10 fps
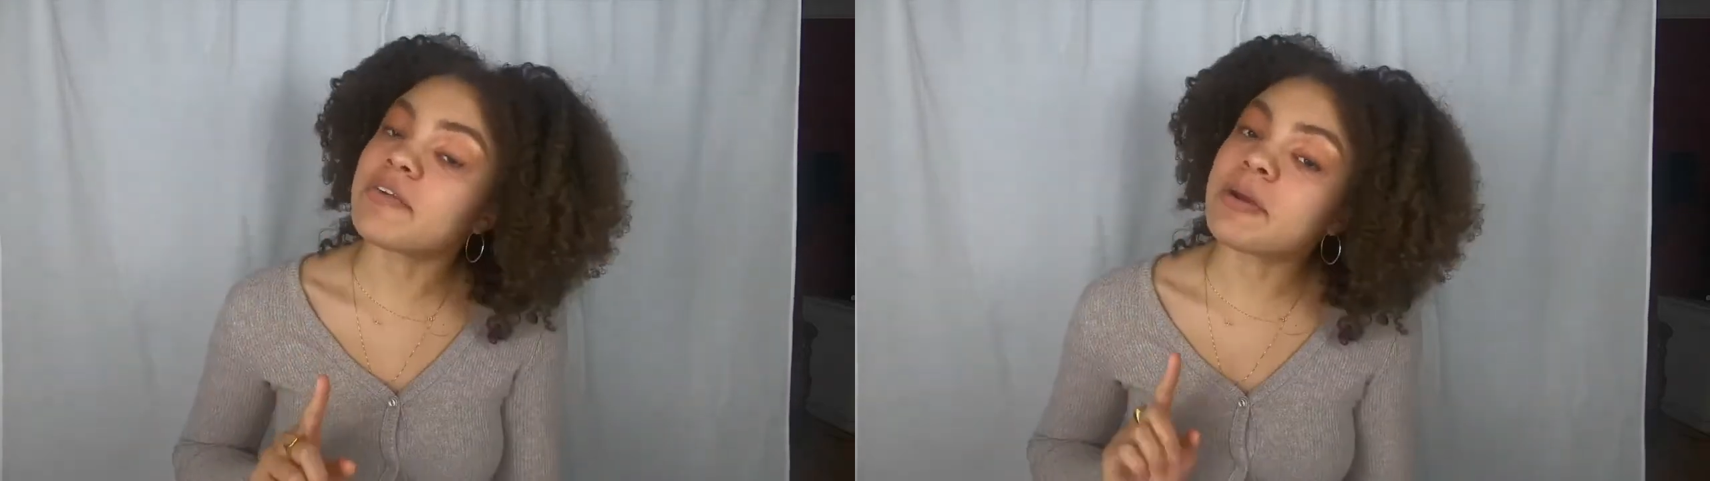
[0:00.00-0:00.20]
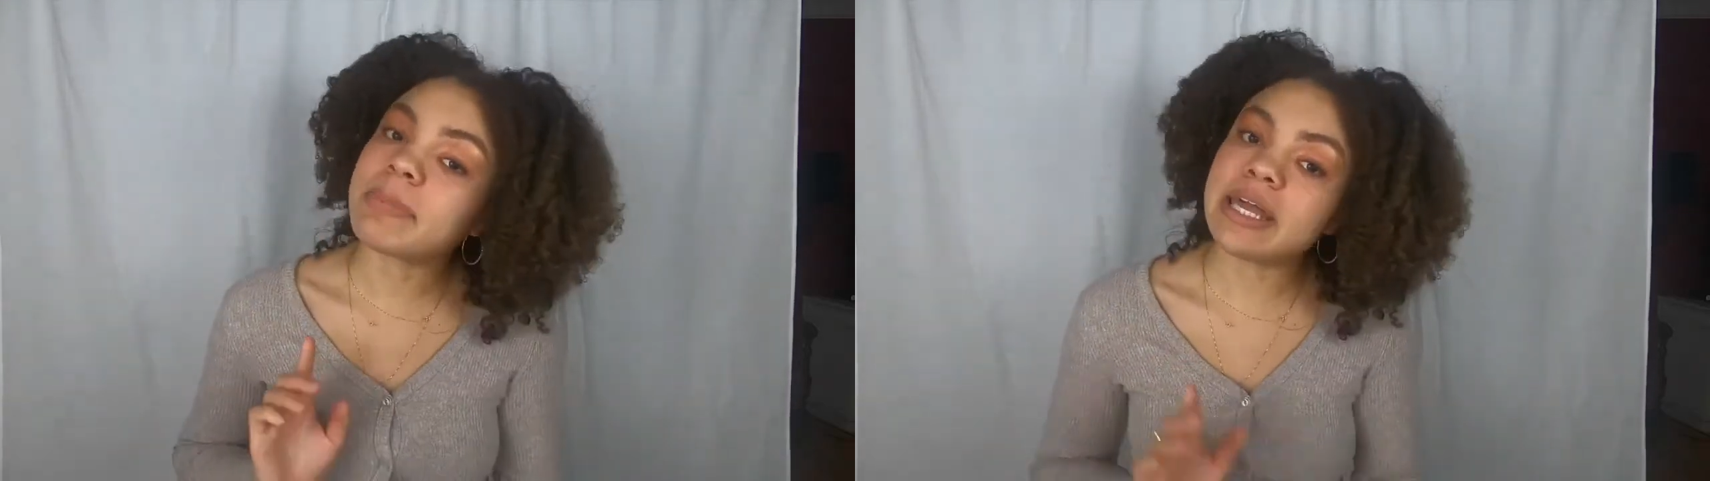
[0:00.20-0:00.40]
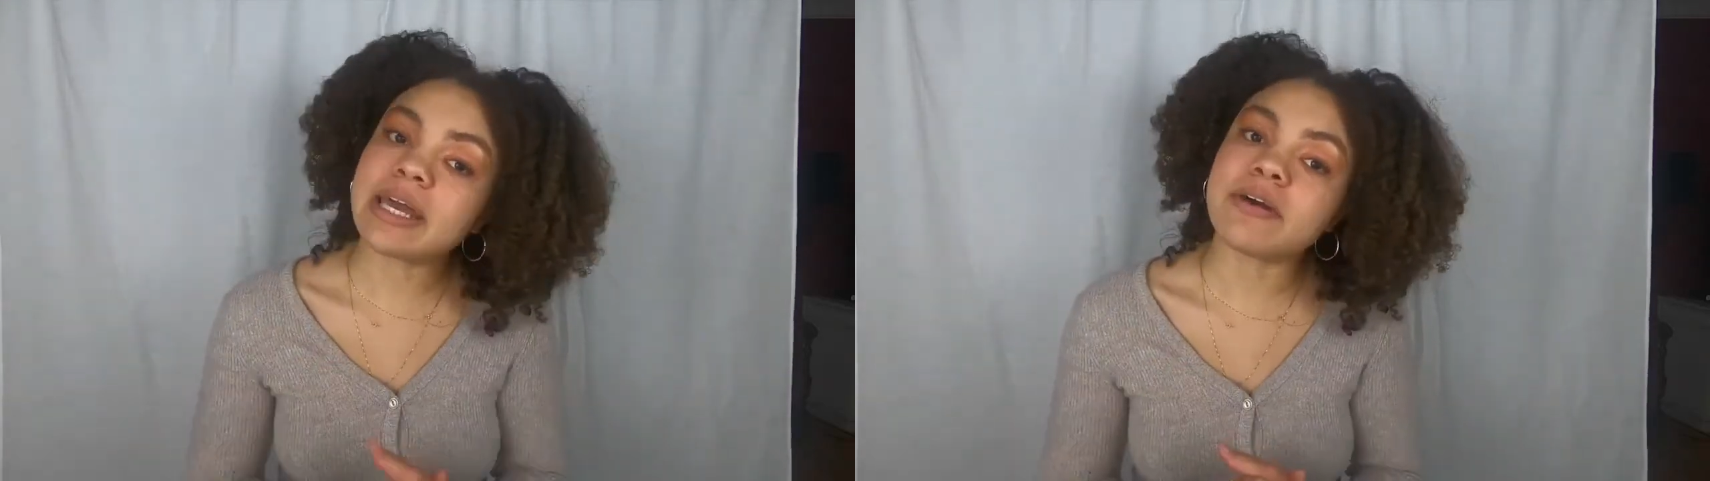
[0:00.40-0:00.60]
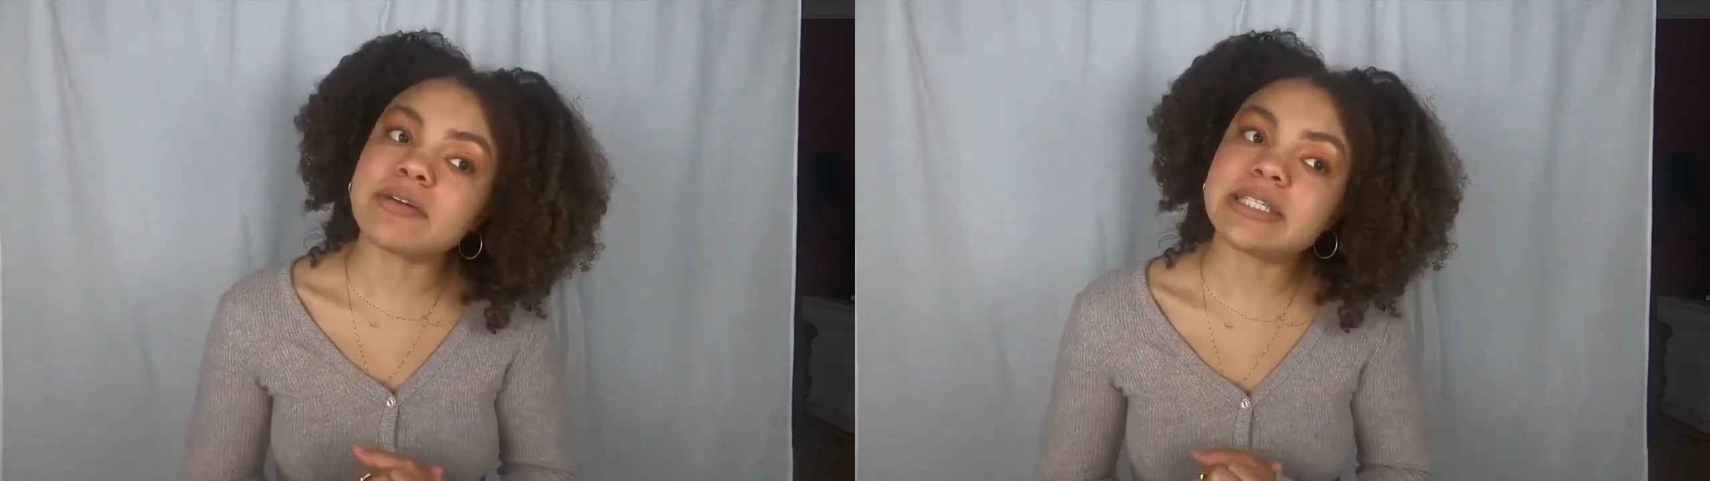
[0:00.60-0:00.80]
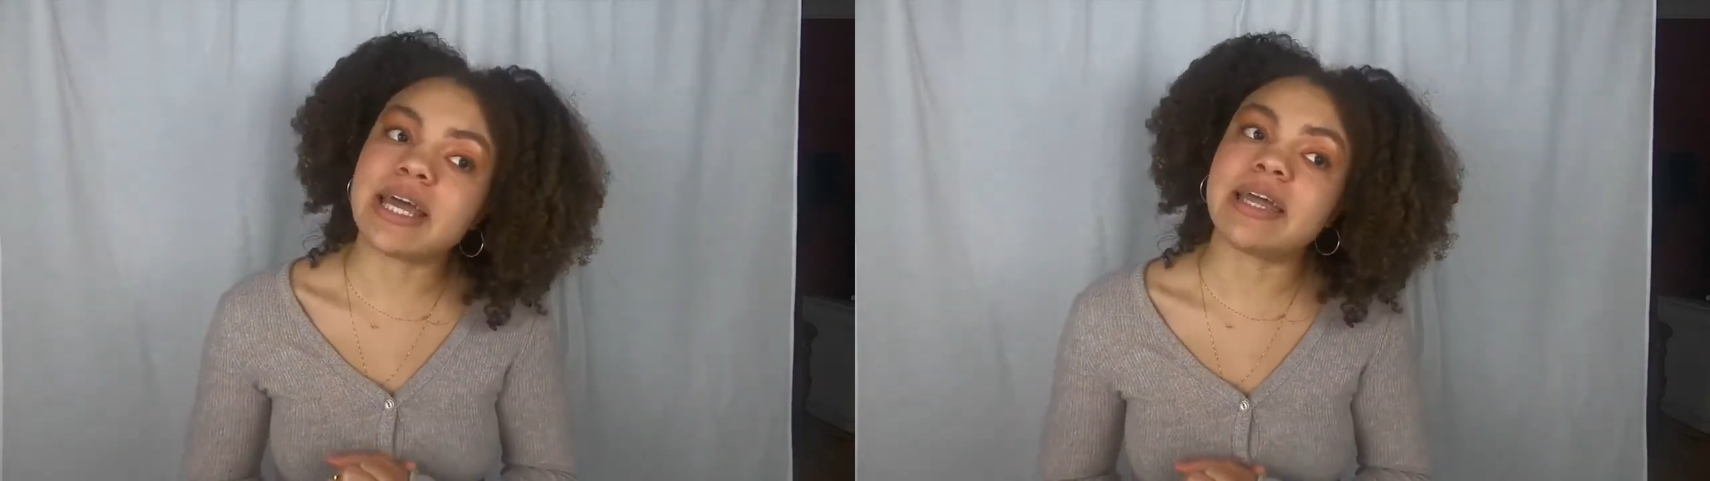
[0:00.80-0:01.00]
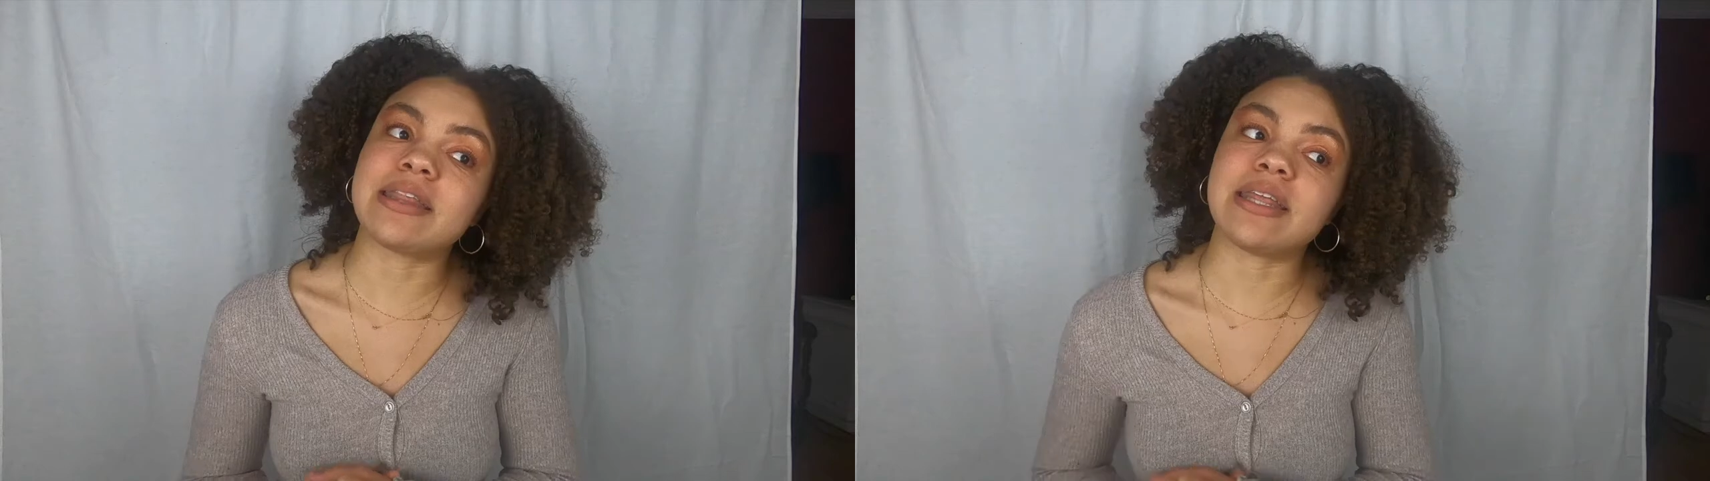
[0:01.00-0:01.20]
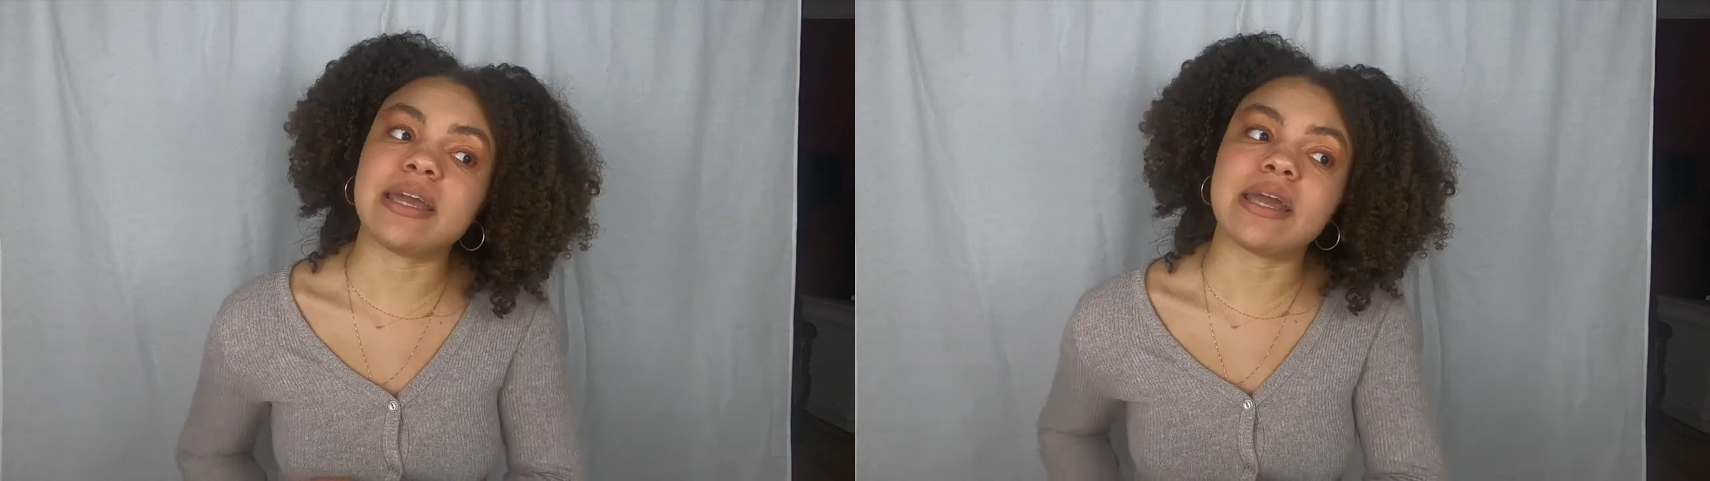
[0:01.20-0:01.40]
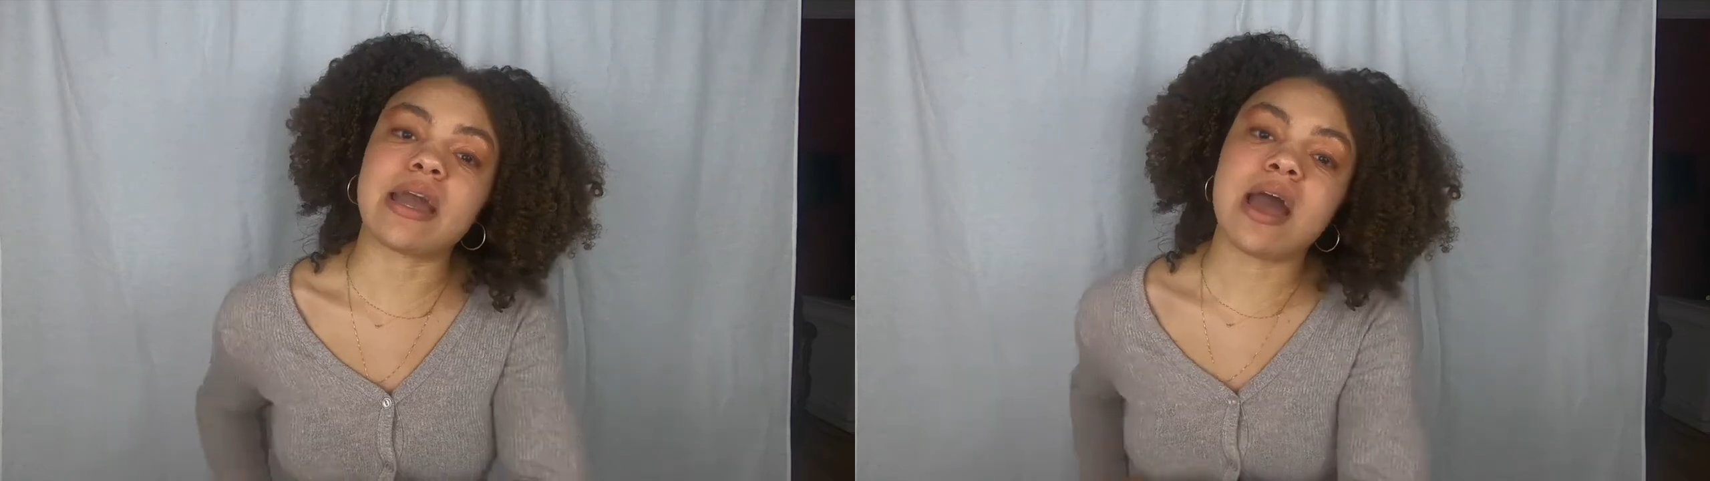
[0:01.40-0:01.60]
for pea coats in
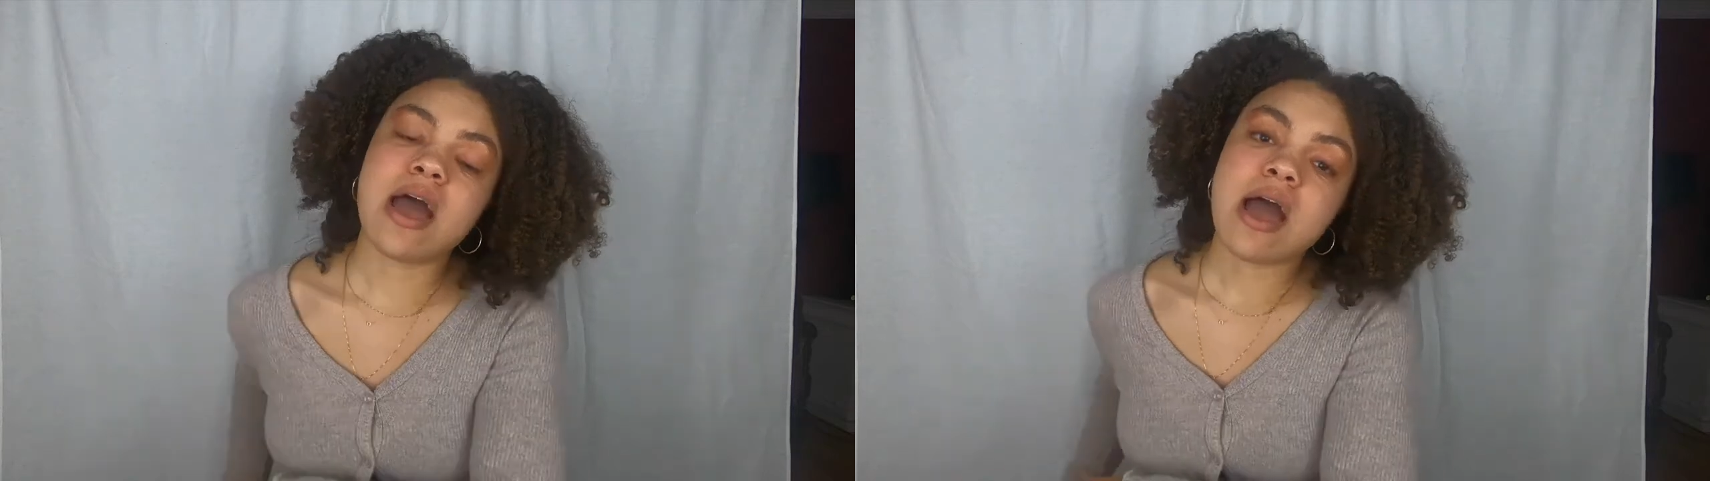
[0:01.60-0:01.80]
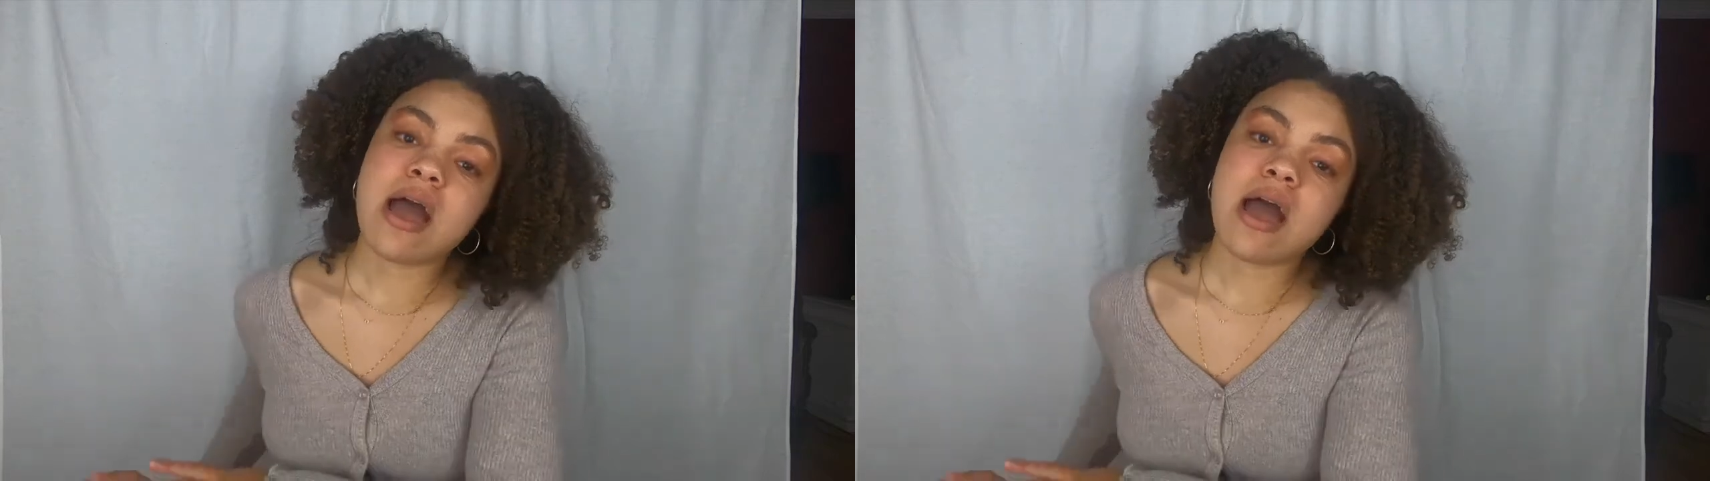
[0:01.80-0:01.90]
the